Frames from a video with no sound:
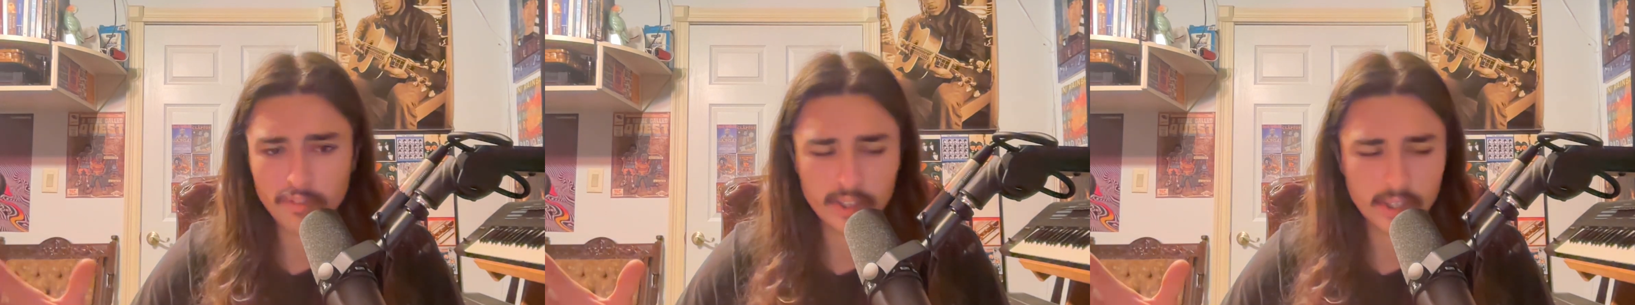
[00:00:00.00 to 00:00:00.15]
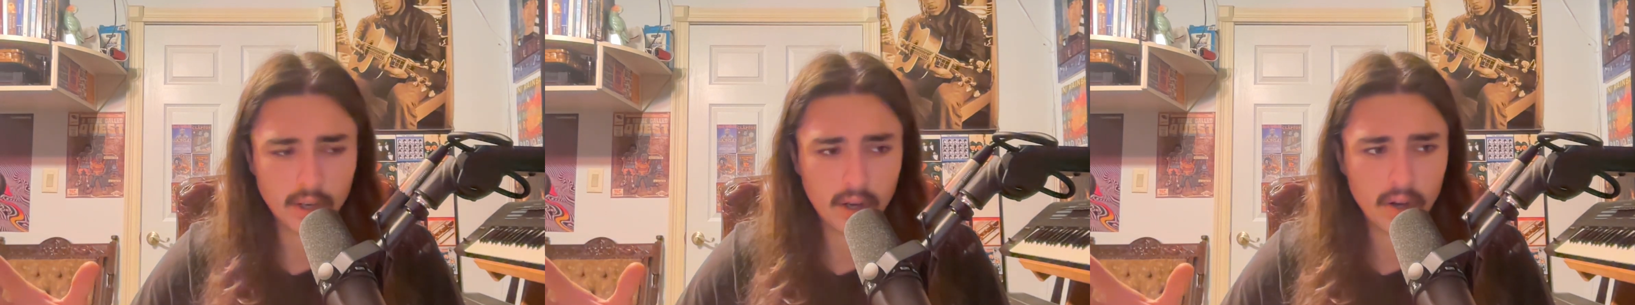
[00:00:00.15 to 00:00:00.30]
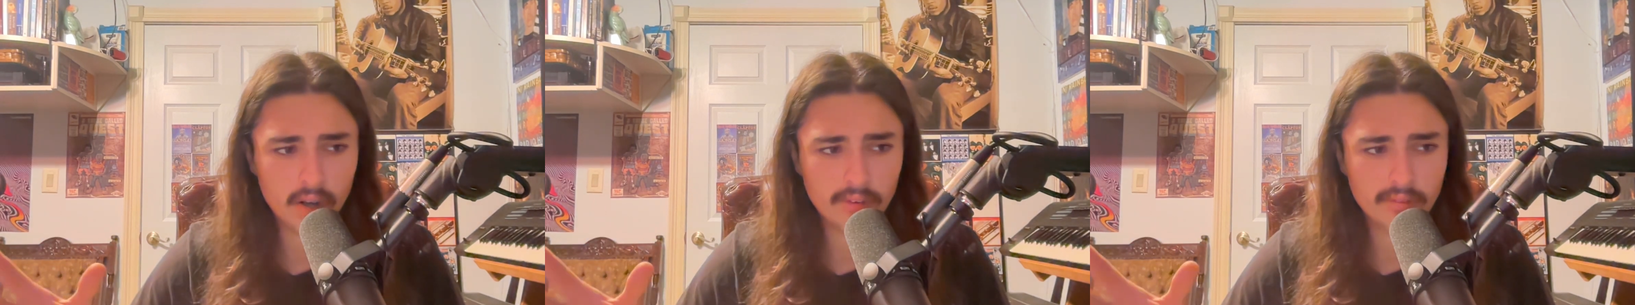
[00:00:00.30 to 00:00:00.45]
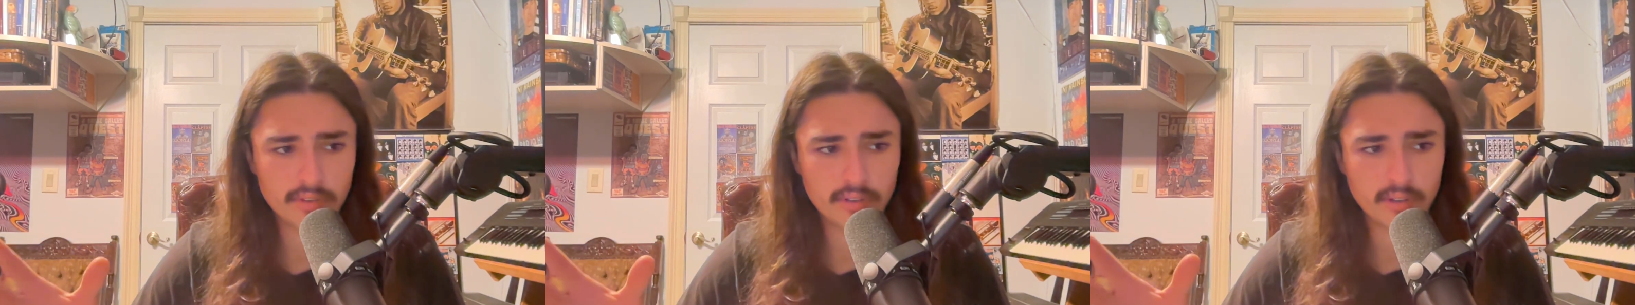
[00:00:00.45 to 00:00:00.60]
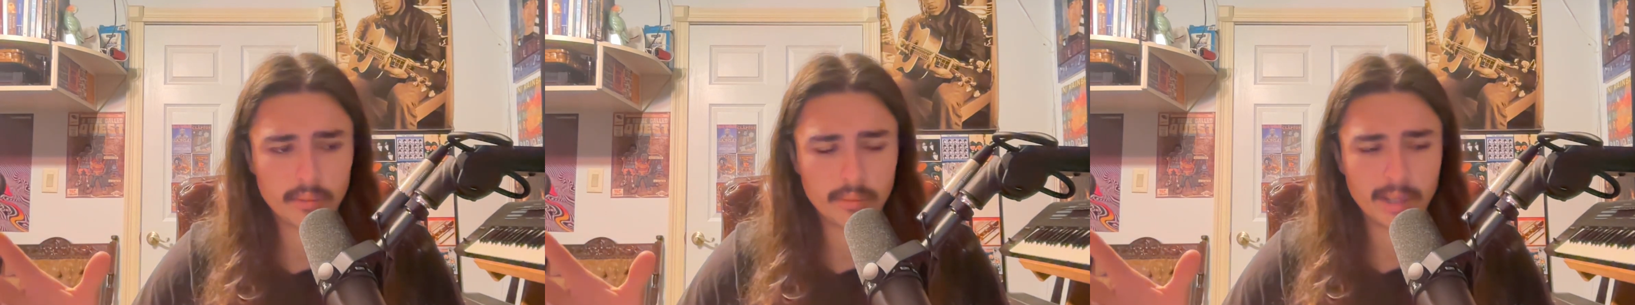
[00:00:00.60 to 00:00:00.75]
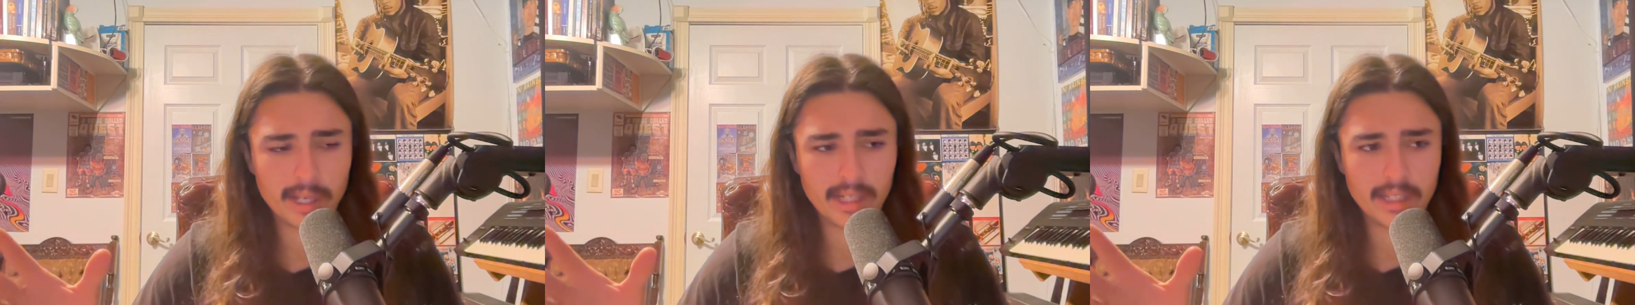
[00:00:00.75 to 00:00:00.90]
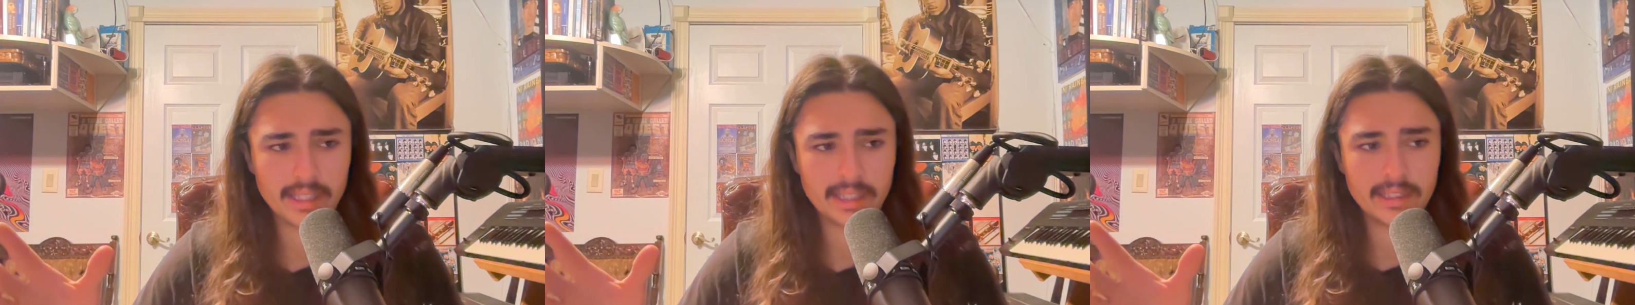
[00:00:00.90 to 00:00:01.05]
and on for
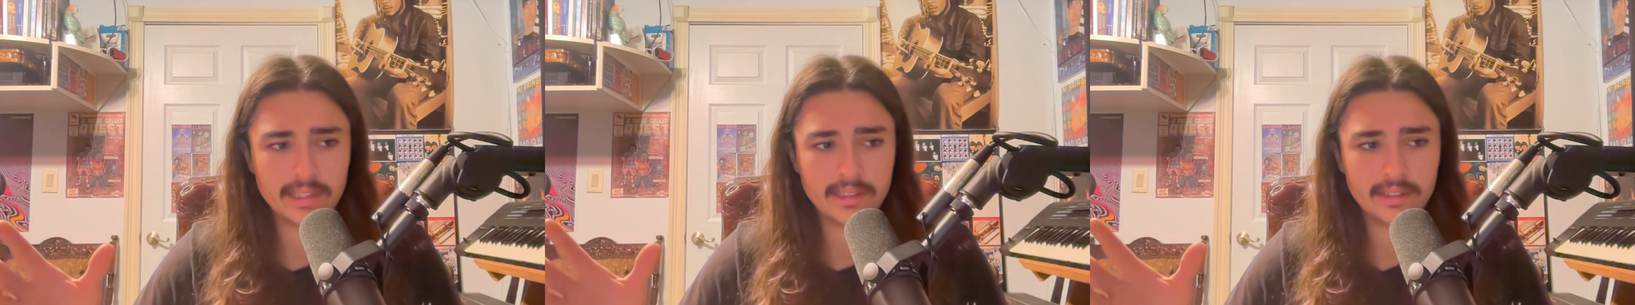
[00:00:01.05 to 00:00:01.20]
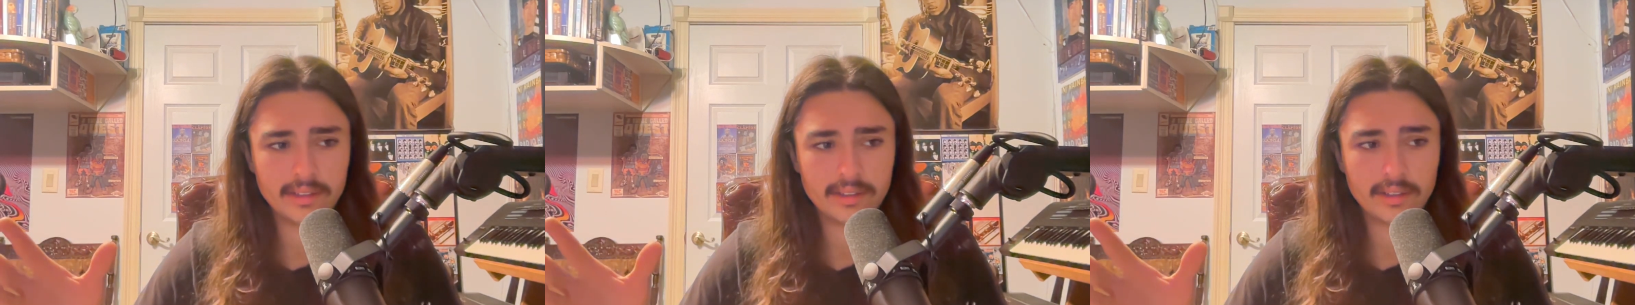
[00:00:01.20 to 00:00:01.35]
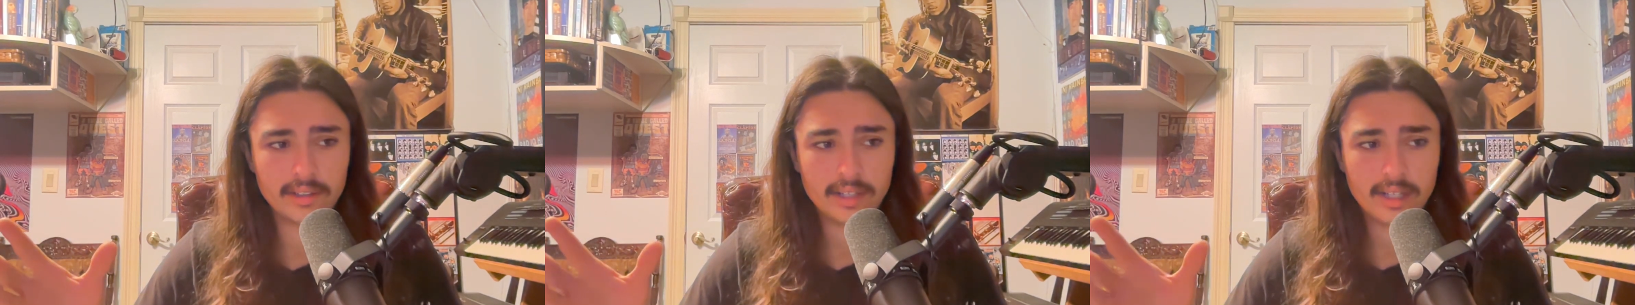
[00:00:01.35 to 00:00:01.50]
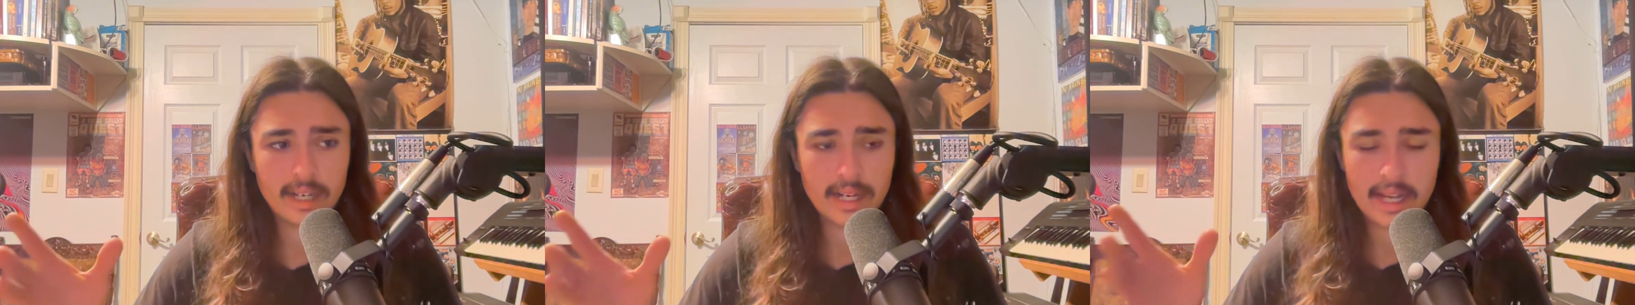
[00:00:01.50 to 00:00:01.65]
about a year,